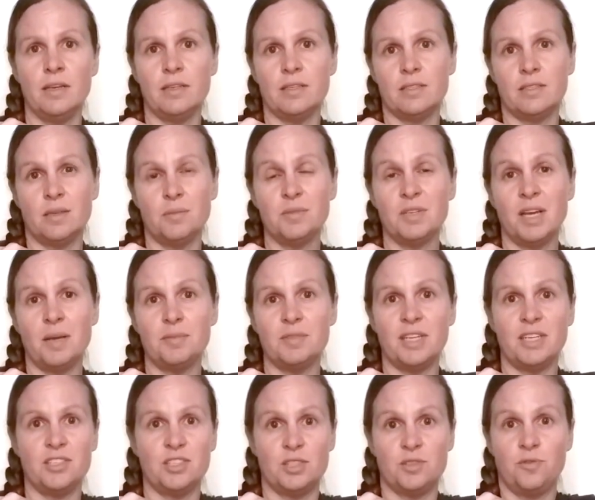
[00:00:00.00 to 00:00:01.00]
sometimes
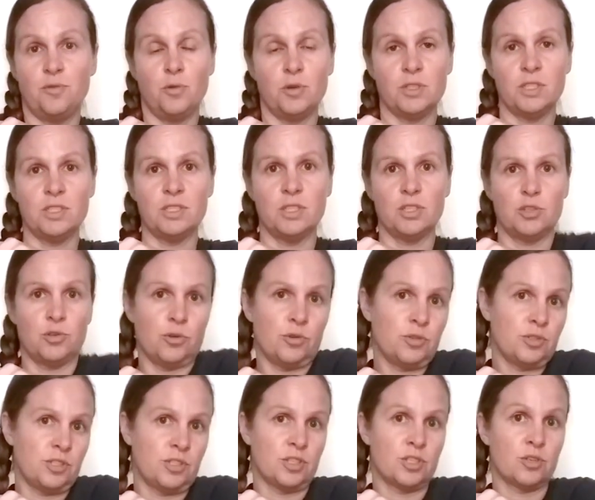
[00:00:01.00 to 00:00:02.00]
that just forces the
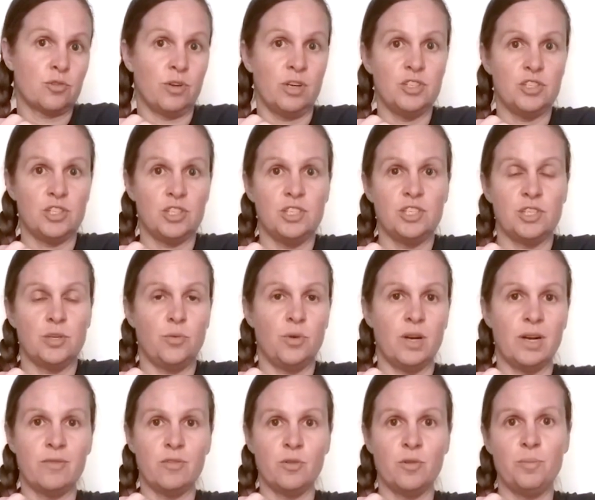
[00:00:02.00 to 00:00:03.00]
shoulders to scrunch into
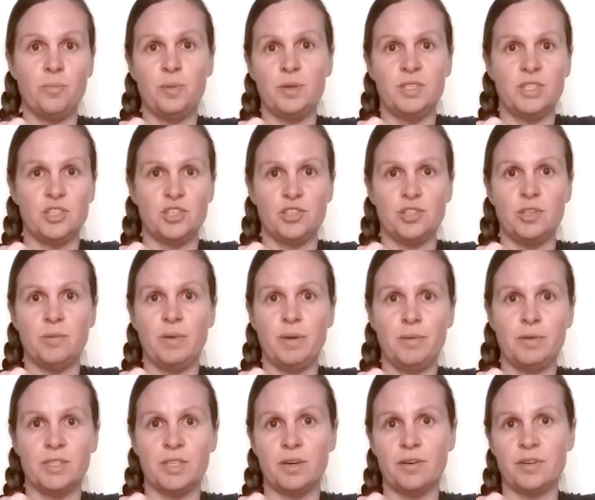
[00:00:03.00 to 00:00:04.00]
whatever position the
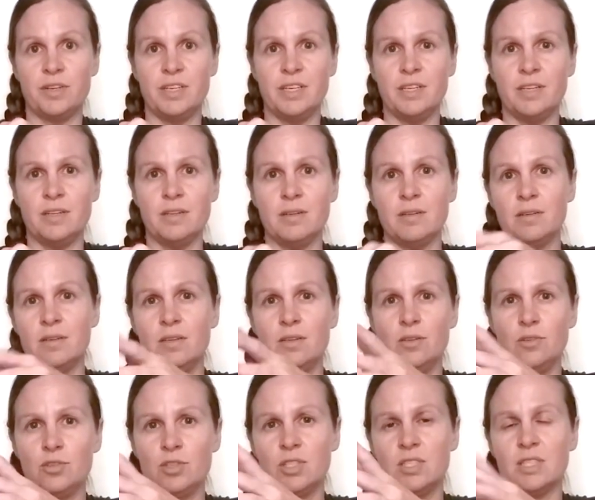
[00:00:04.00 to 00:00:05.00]
baby's already in,
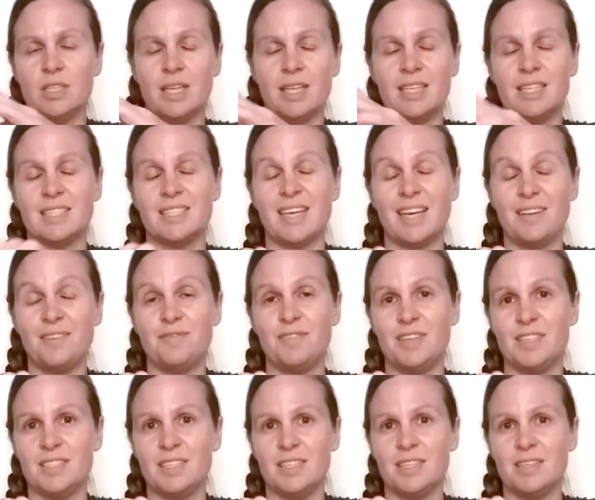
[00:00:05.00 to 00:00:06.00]
usually slightly side
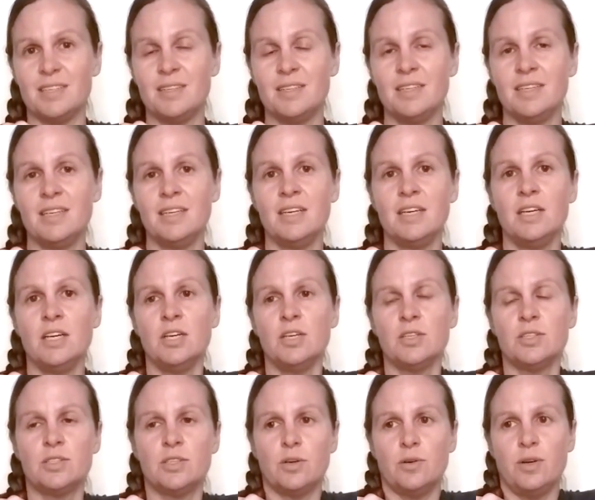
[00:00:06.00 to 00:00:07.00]
facing.
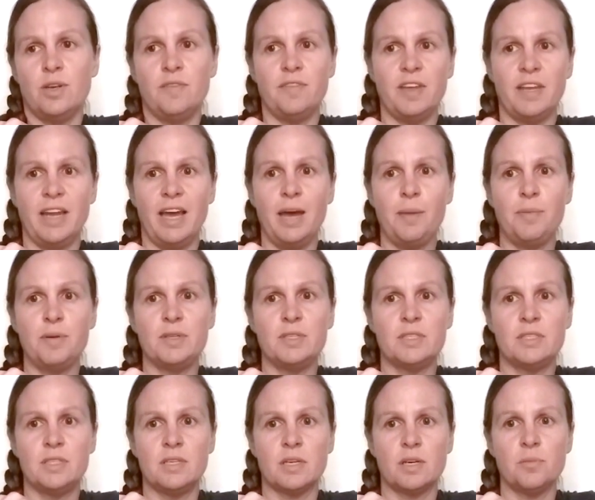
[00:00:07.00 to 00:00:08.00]
So if that
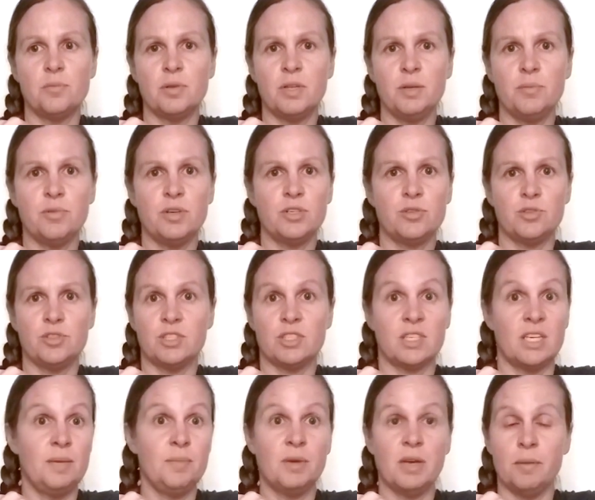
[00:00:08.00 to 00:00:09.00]
happens, the complete breech will just
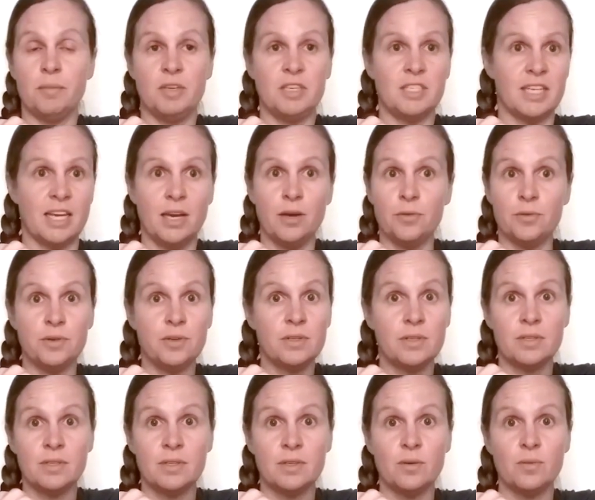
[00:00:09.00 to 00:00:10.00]
keep coming down,
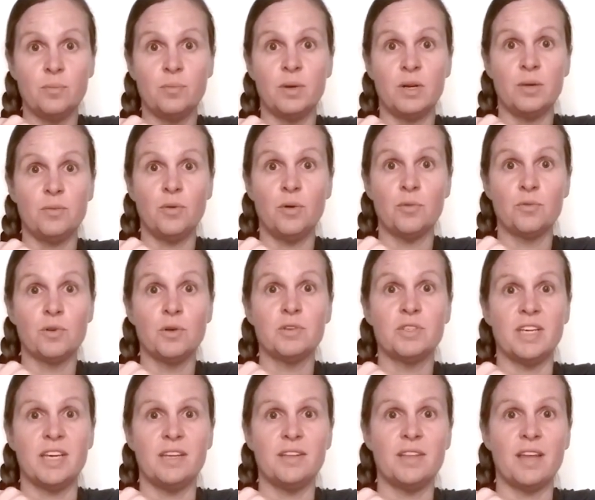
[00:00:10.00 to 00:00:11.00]
but it won't
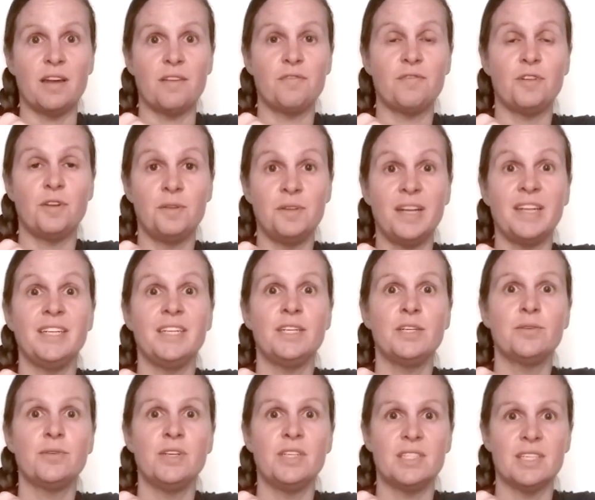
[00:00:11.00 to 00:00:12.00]
rotate that full 90
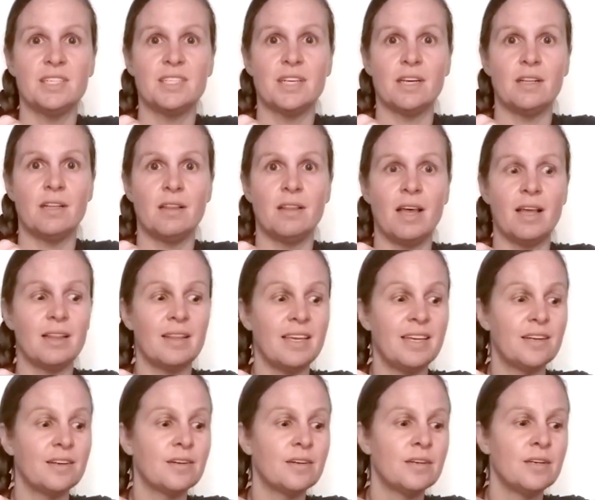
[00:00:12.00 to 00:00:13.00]
degrees until a lot
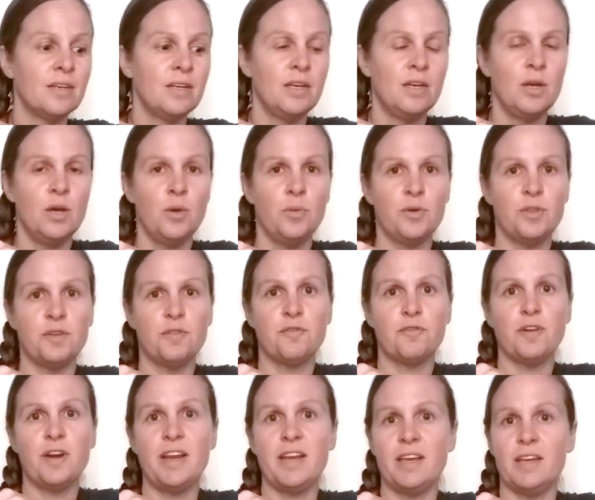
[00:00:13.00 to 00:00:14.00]
later. With the
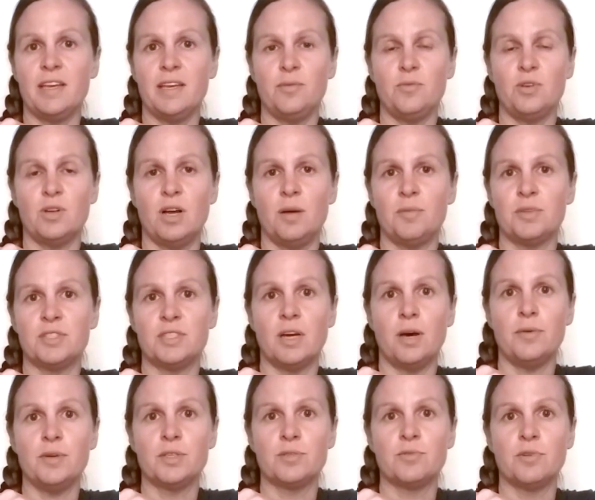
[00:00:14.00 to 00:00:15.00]
frank, it will almost
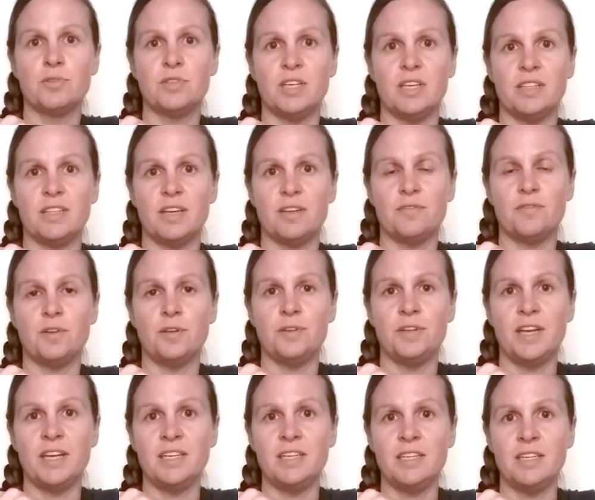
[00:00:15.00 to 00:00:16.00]
always rotate that full
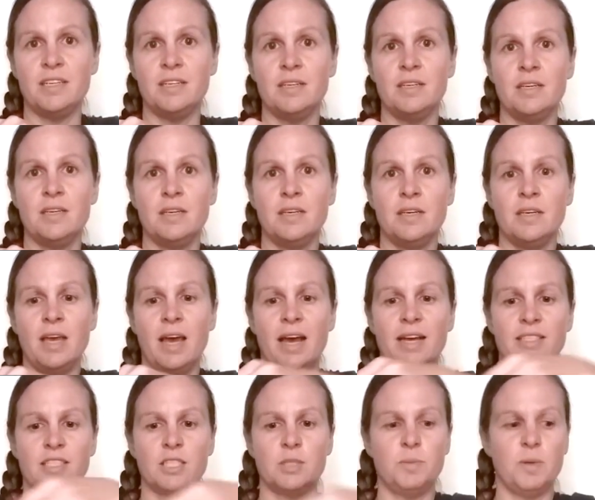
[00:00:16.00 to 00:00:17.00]
90
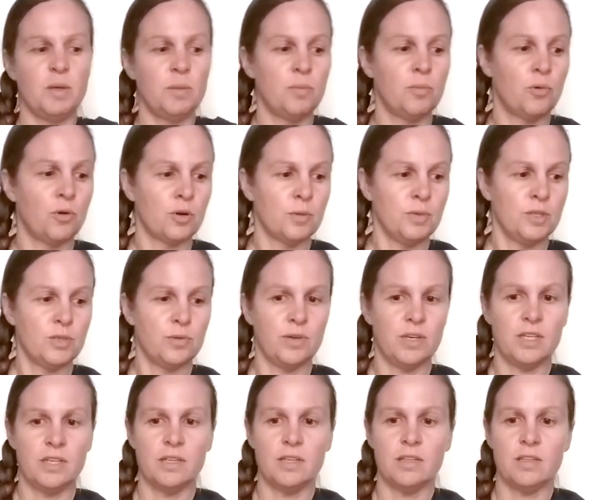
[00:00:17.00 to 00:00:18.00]
as it's being born
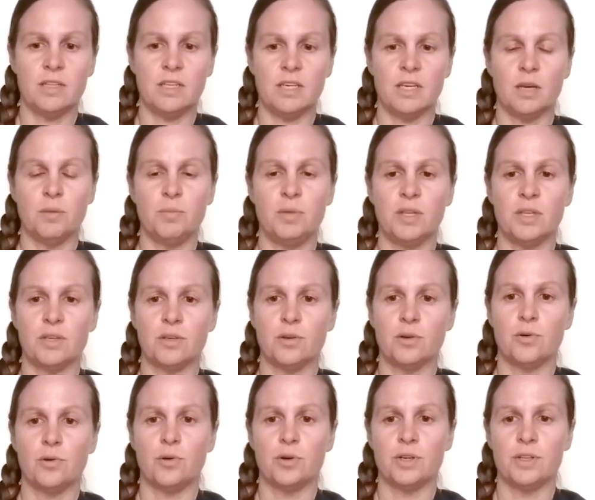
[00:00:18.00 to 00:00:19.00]
between the umbilical
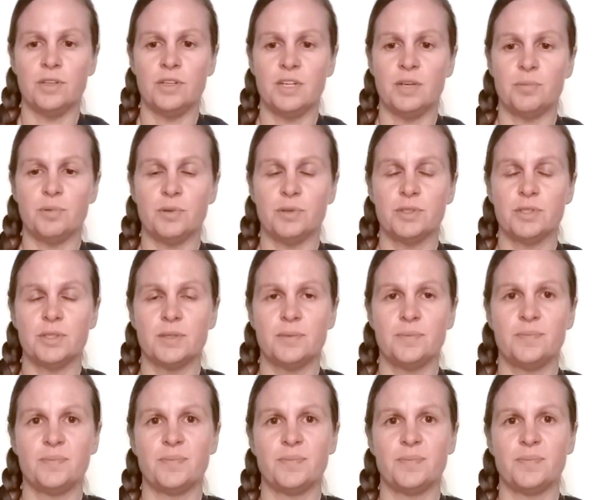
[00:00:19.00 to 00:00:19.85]
cord and the nipples.